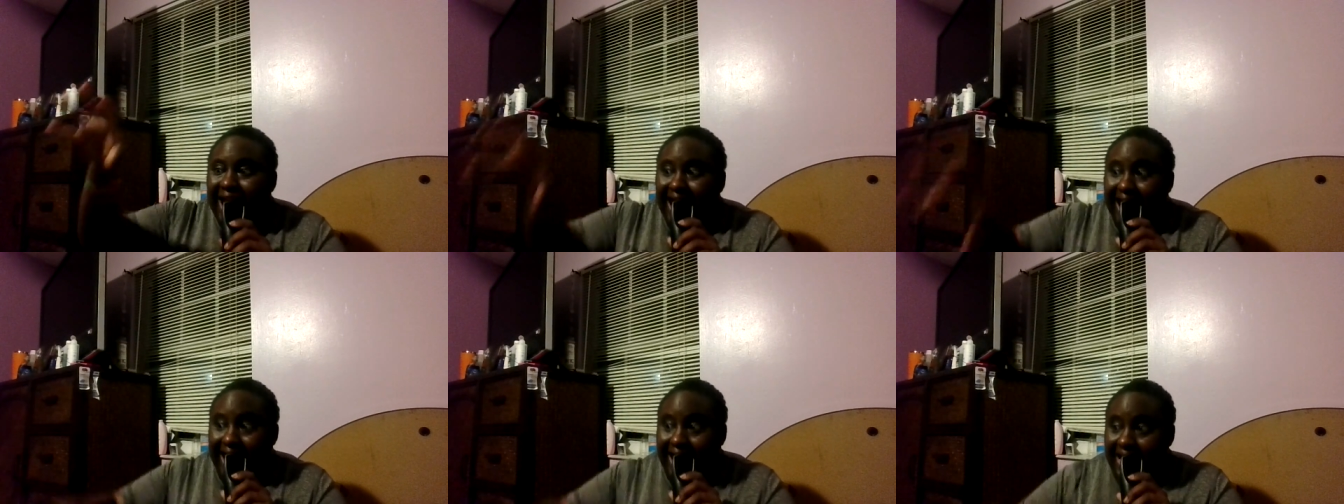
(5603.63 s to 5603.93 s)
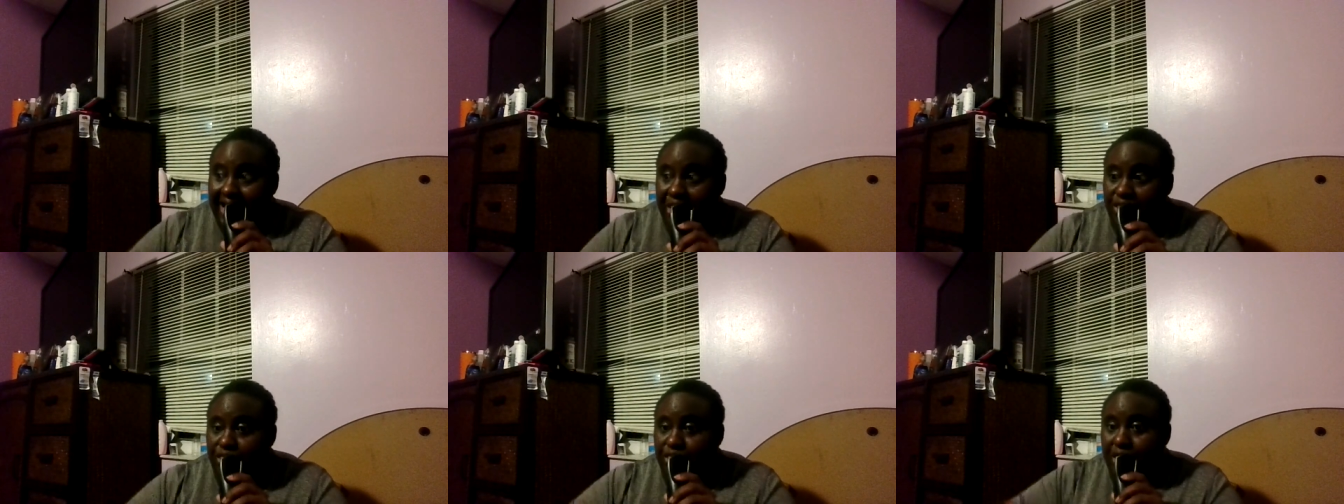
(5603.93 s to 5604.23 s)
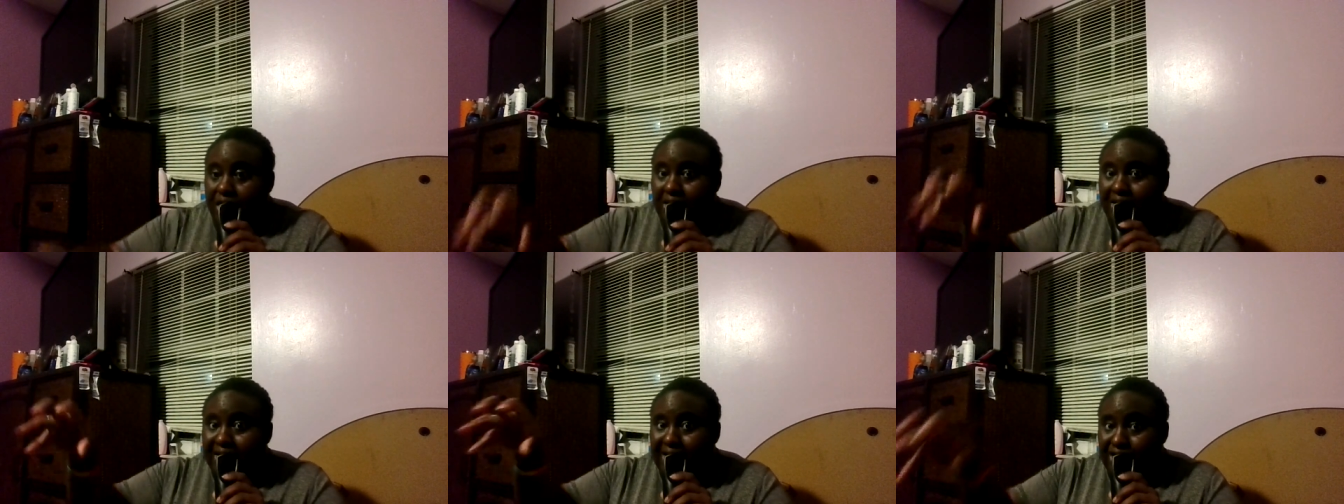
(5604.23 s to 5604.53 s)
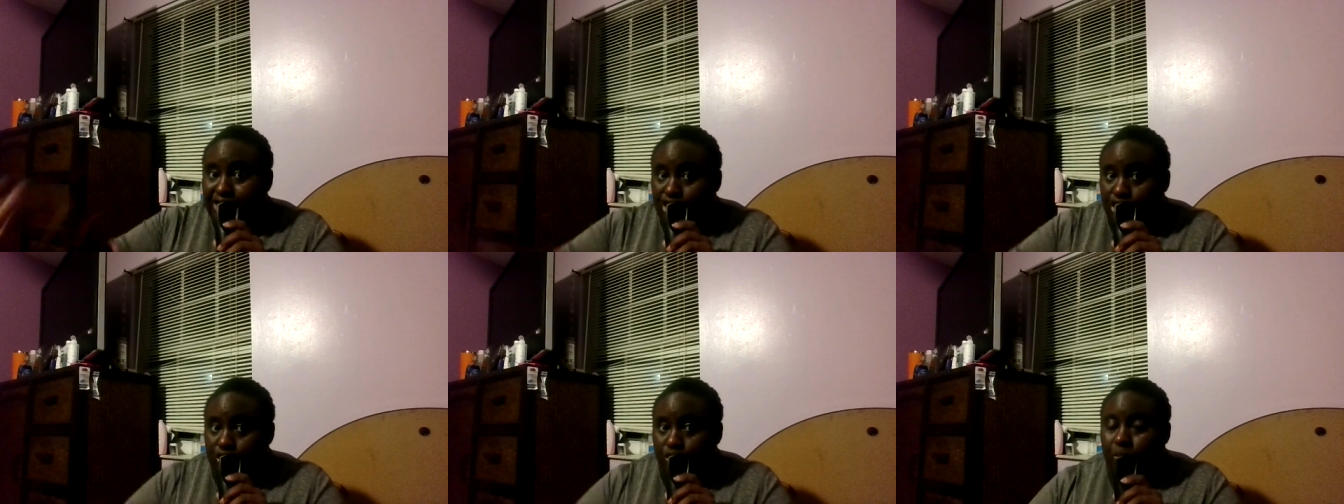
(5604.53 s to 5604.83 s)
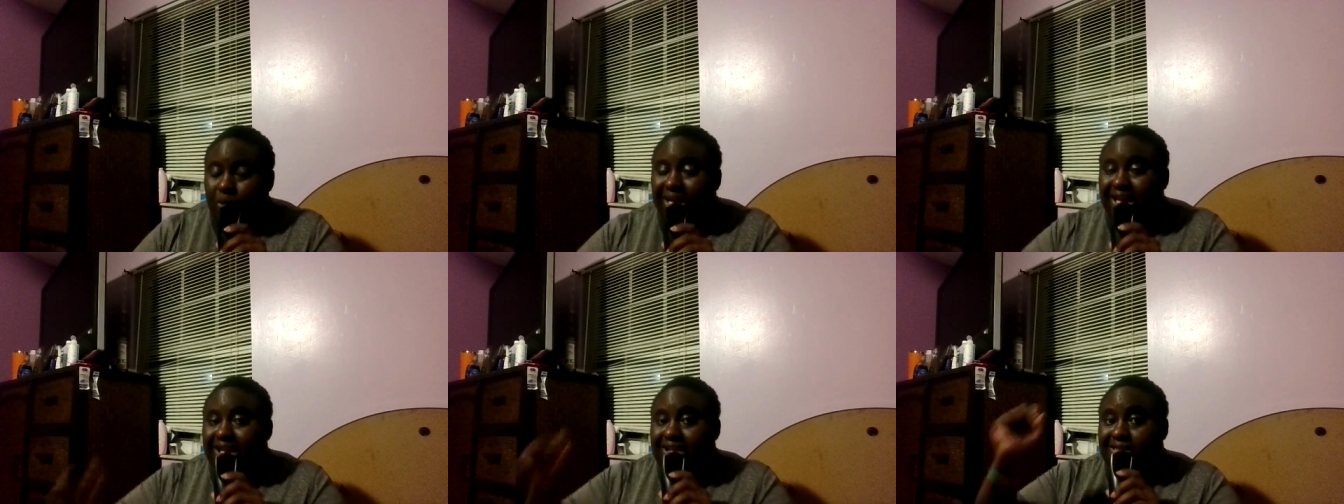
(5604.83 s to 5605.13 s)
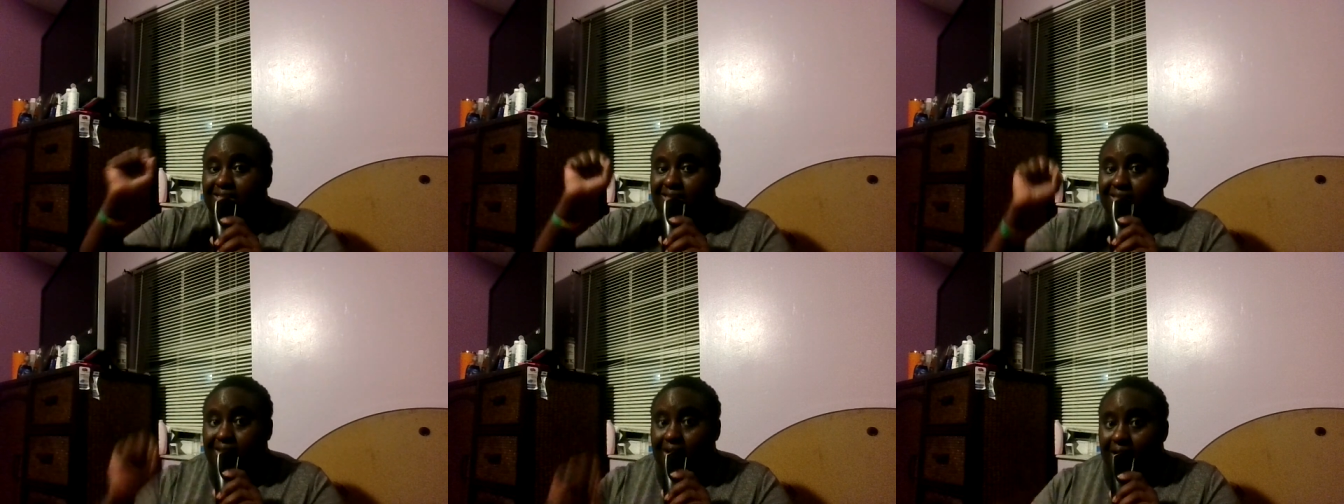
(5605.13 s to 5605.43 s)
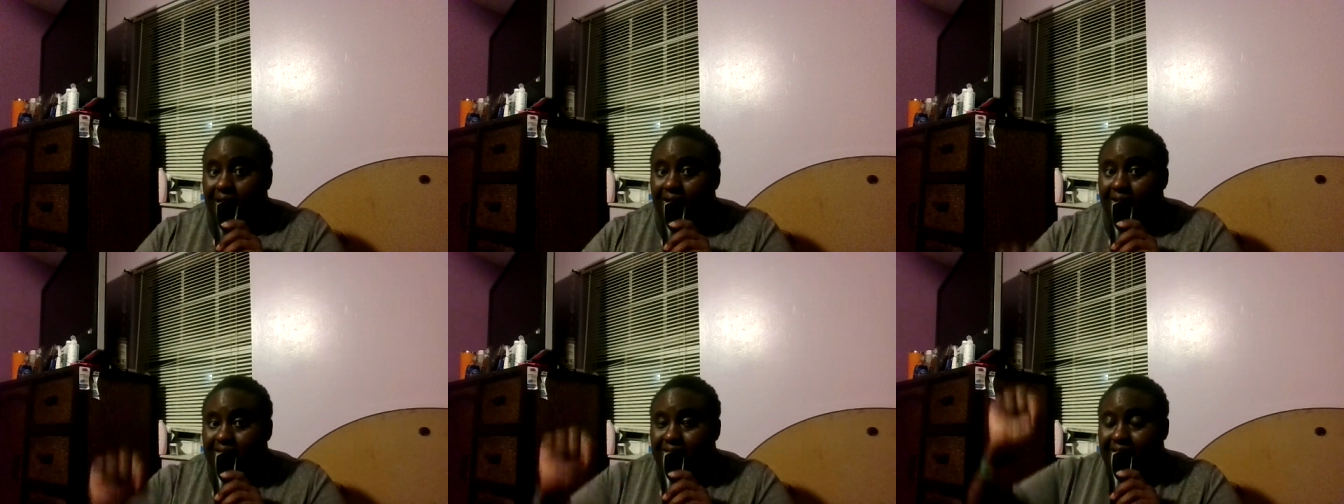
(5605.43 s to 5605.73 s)
Anything that you do, it
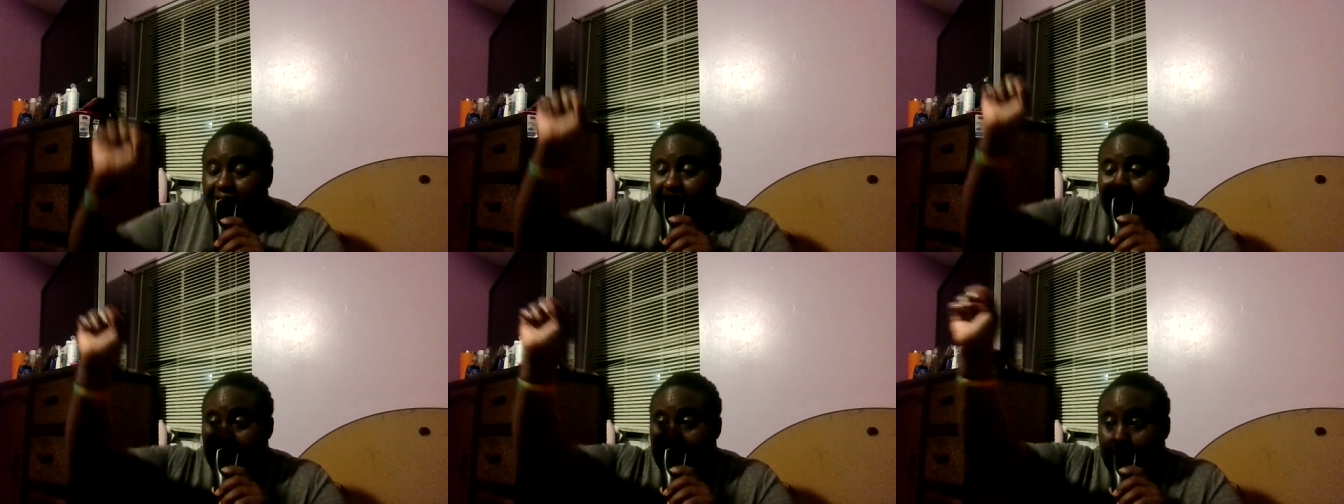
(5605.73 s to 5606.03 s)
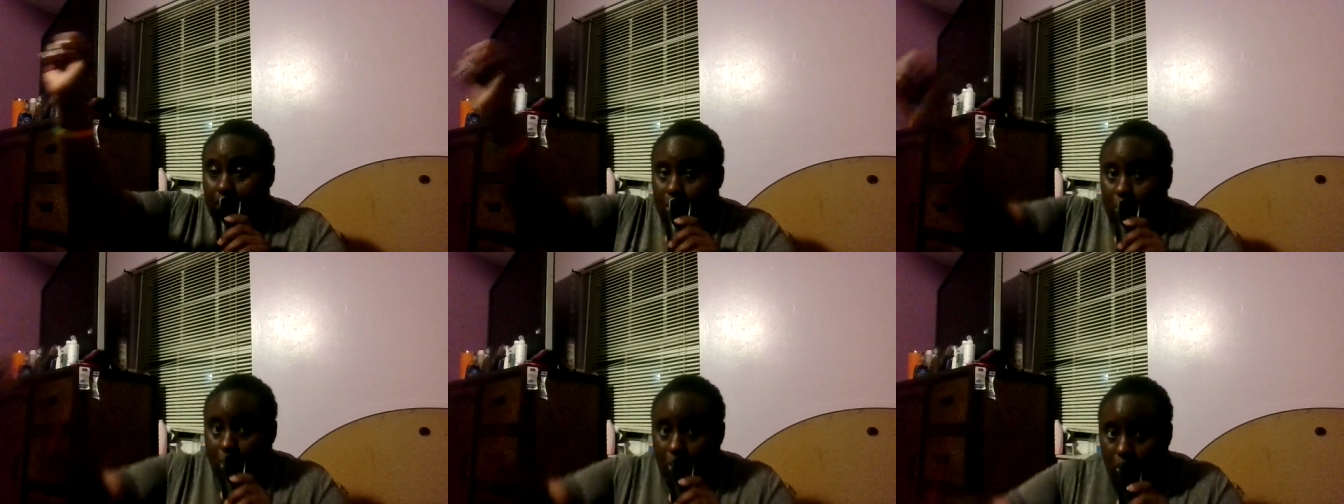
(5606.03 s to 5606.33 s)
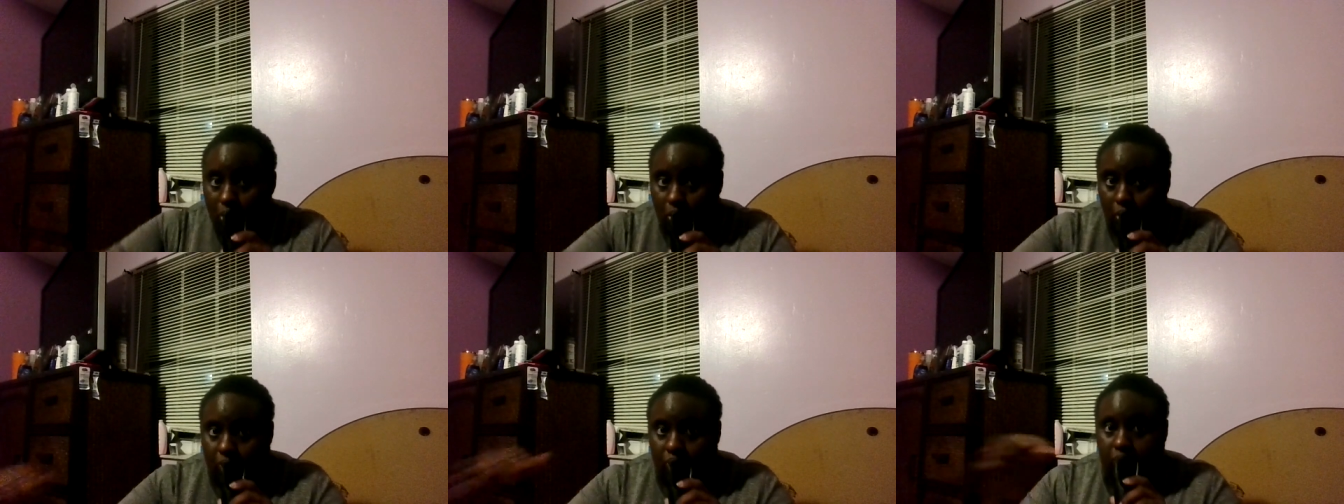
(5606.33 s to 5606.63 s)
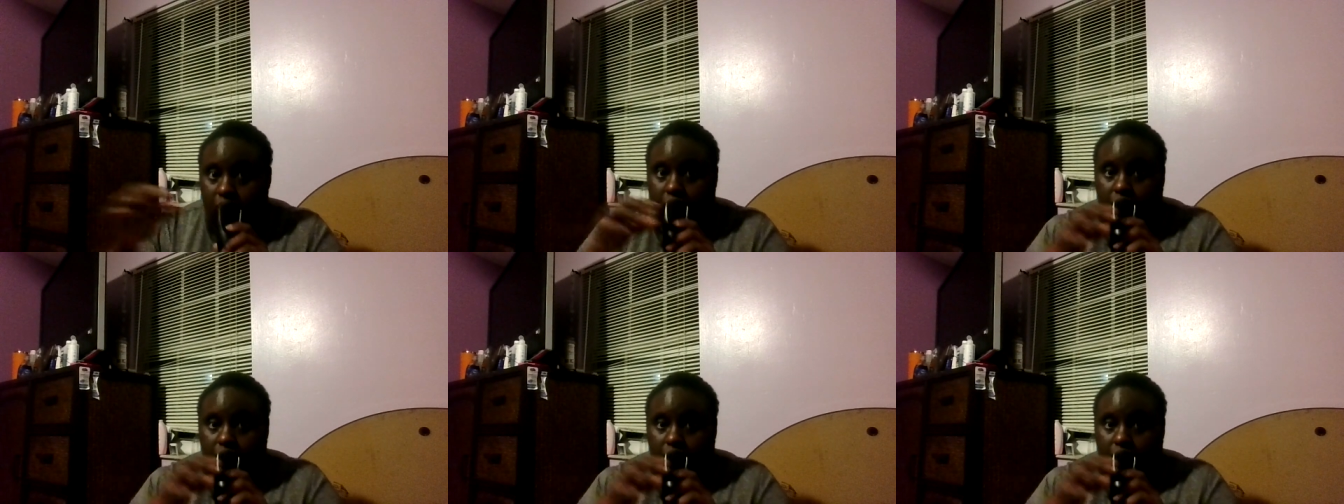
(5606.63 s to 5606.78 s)
starts in the home.